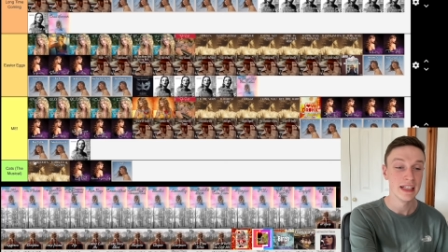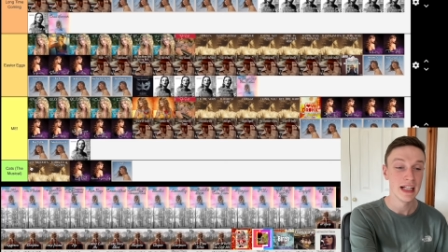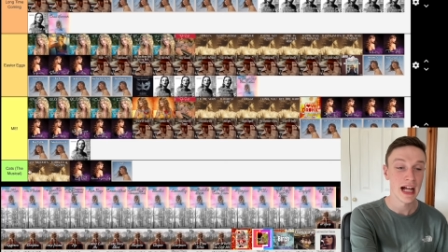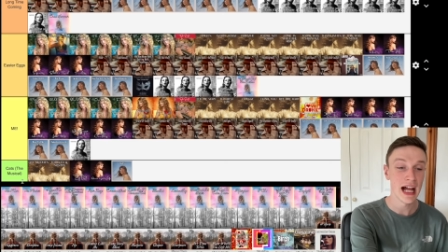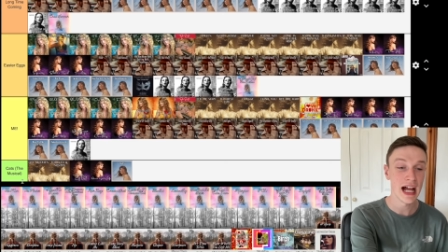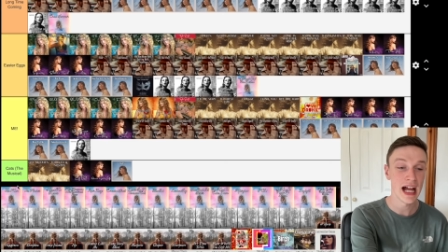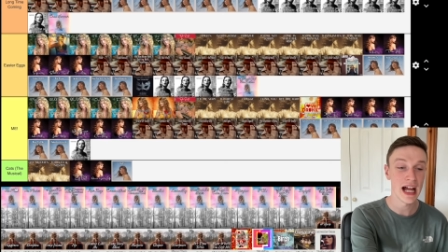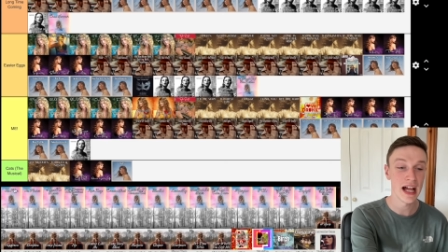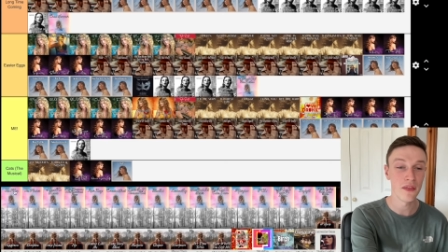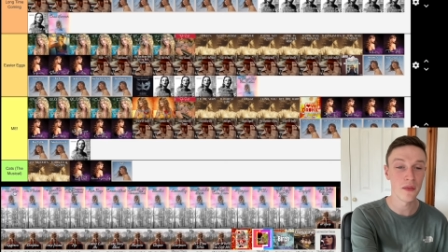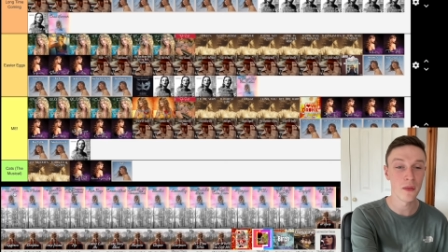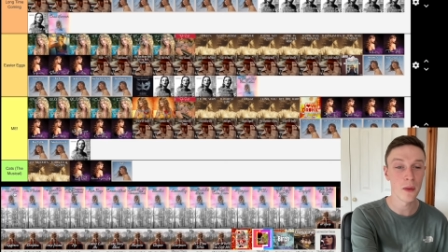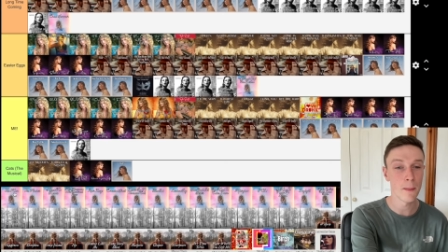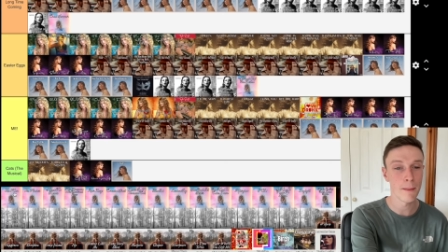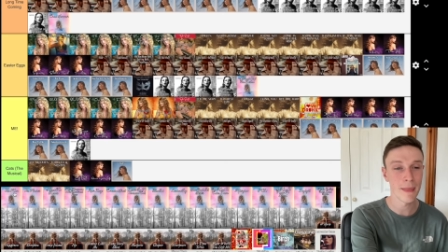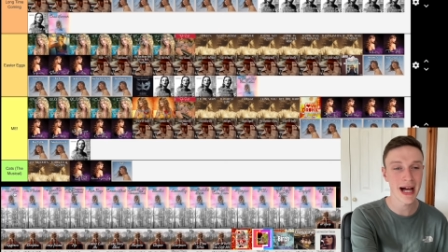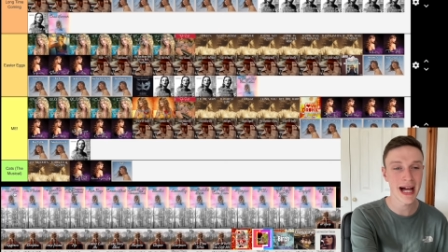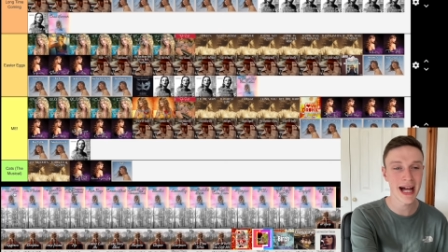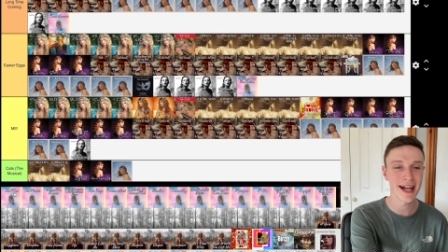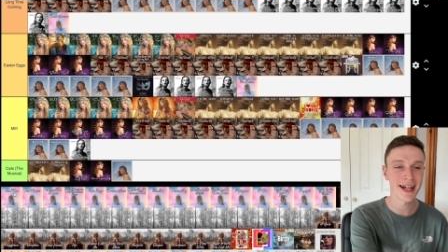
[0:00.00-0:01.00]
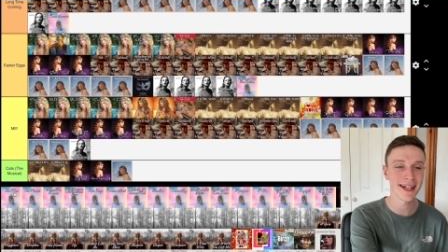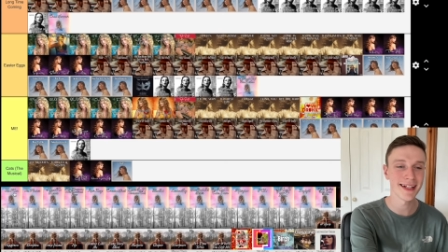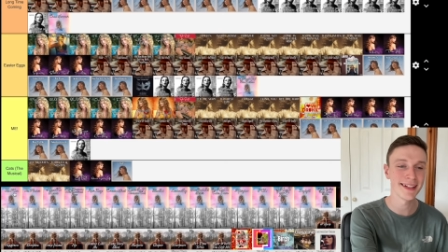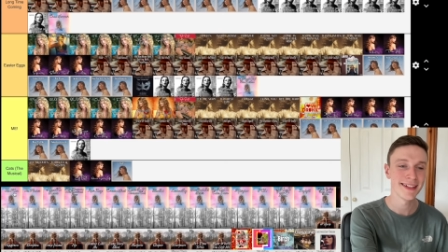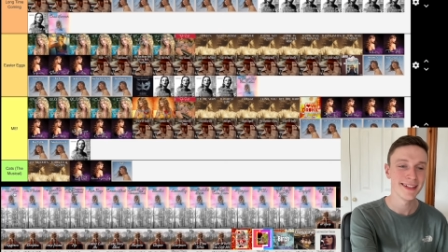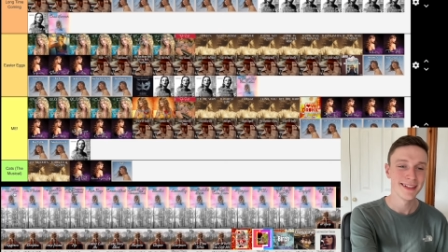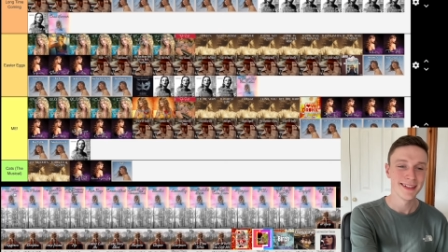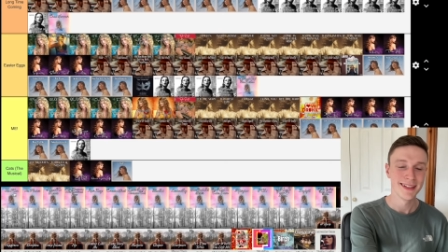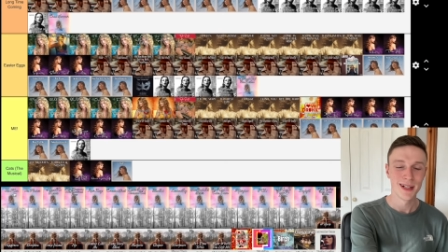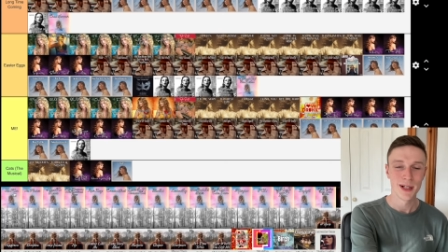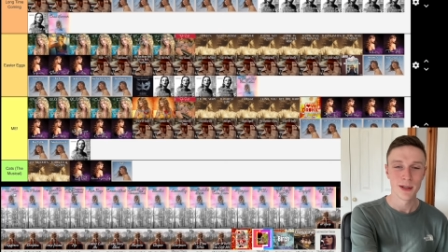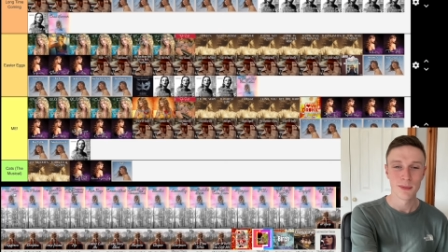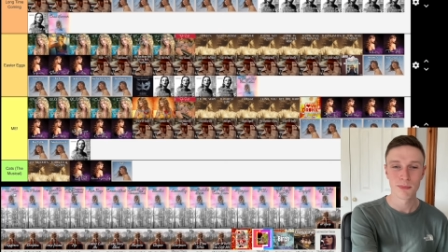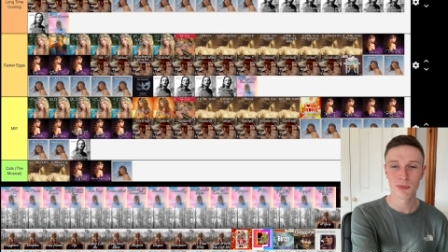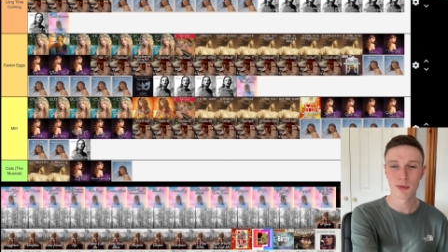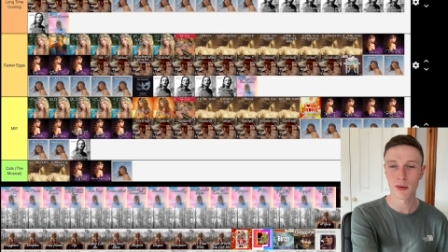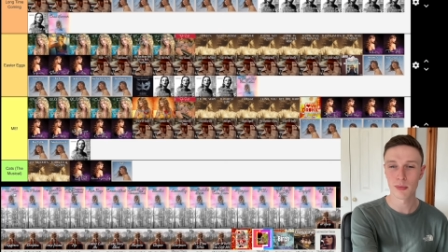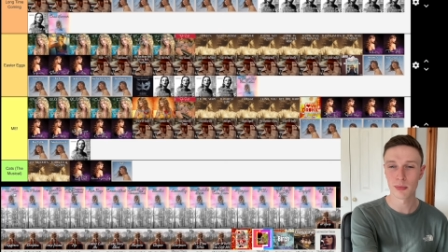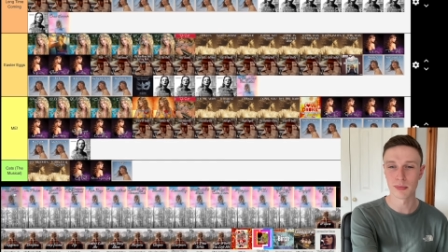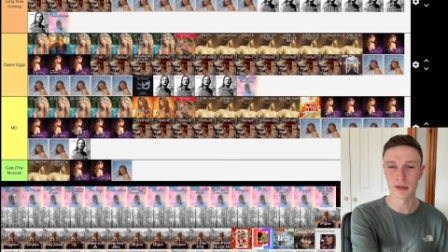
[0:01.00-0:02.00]
Uh, the Man,
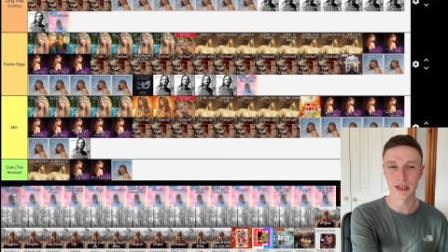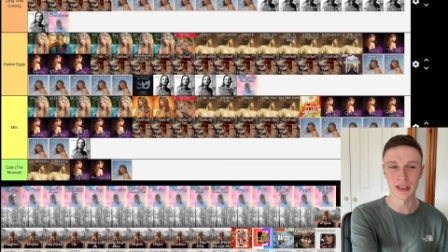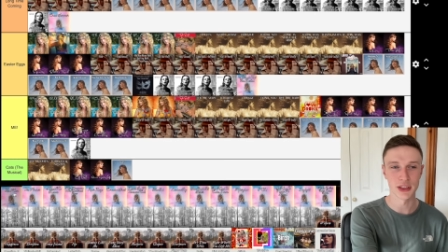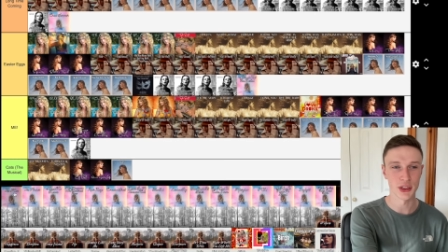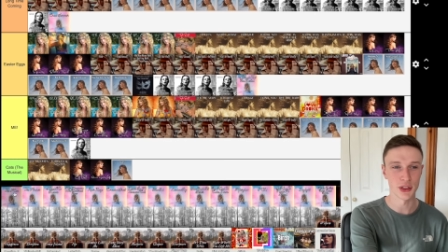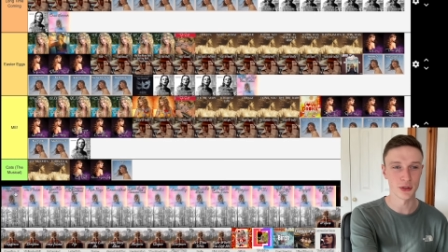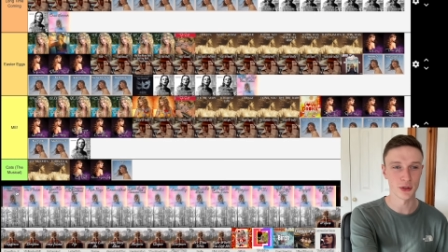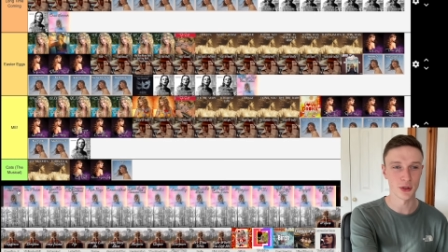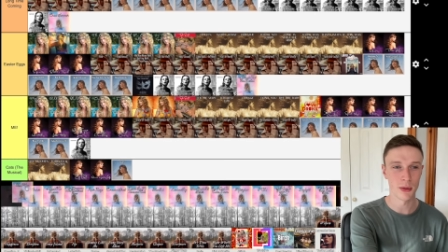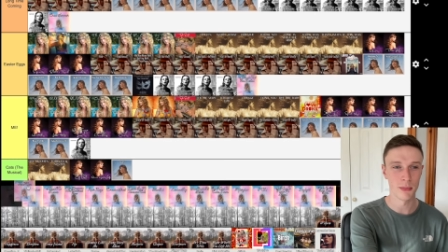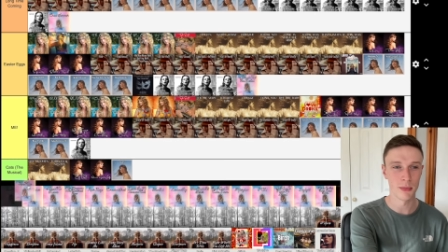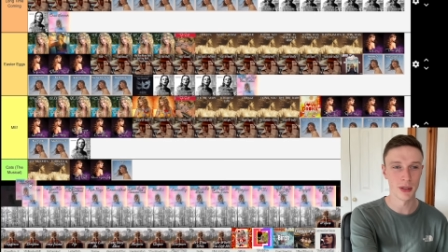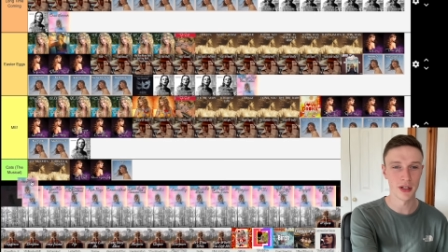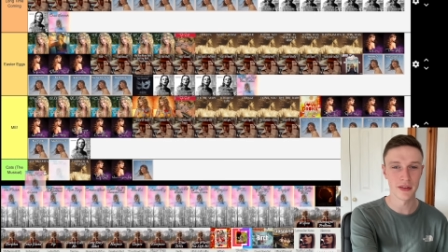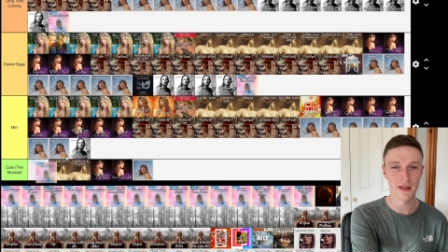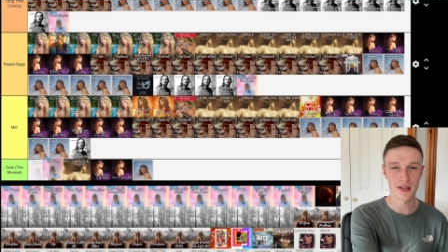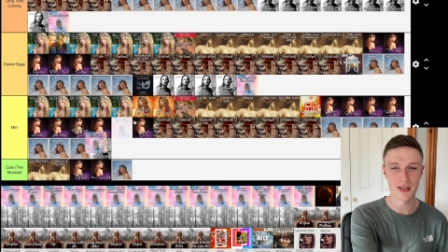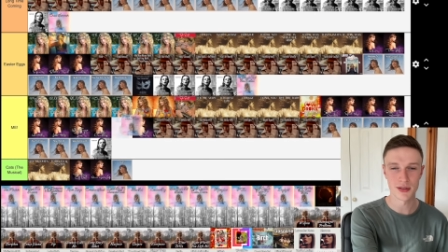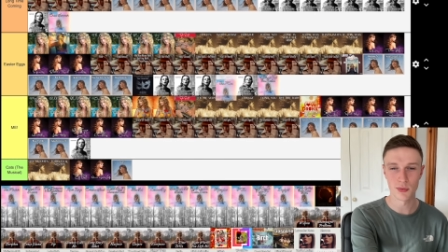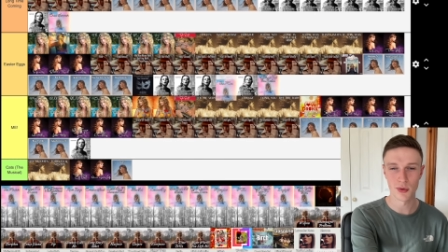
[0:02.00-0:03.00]
probably shouldn't comment on this